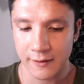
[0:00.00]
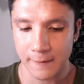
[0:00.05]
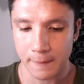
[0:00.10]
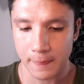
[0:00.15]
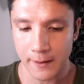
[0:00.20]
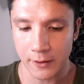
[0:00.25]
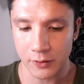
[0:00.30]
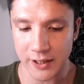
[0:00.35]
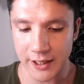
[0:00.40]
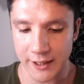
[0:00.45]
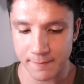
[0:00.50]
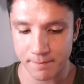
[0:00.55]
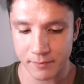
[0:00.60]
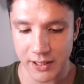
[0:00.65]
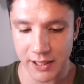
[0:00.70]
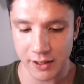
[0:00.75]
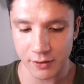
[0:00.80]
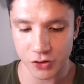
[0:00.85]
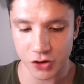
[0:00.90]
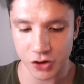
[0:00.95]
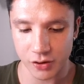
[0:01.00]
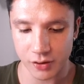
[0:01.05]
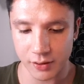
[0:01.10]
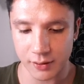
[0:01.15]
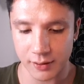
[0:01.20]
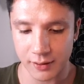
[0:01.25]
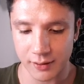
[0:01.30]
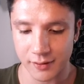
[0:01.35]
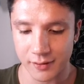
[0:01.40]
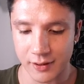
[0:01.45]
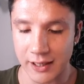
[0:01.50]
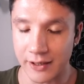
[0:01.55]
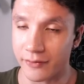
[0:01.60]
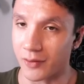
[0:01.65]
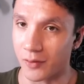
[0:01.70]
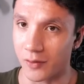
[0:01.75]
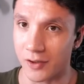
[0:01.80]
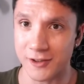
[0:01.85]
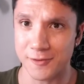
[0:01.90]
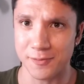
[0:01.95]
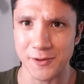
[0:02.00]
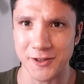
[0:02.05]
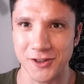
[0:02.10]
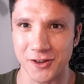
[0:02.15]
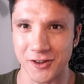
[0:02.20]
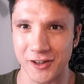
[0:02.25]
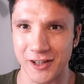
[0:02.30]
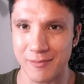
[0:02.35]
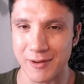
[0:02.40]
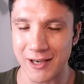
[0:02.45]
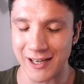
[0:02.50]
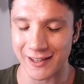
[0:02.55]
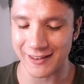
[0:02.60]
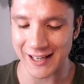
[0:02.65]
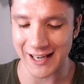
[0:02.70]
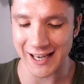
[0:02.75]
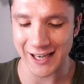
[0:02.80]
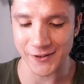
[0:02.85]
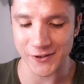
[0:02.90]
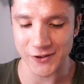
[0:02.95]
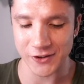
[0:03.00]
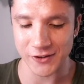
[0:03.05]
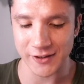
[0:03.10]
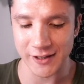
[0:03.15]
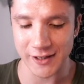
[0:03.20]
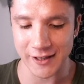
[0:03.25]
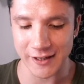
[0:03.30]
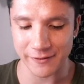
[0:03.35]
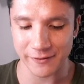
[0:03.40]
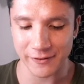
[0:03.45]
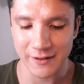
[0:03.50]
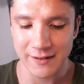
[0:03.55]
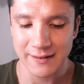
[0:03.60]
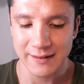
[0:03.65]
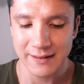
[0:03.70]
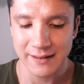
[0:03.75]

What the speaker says: Okay, Aljun, everyone's been talking about it, the Aljun nerf.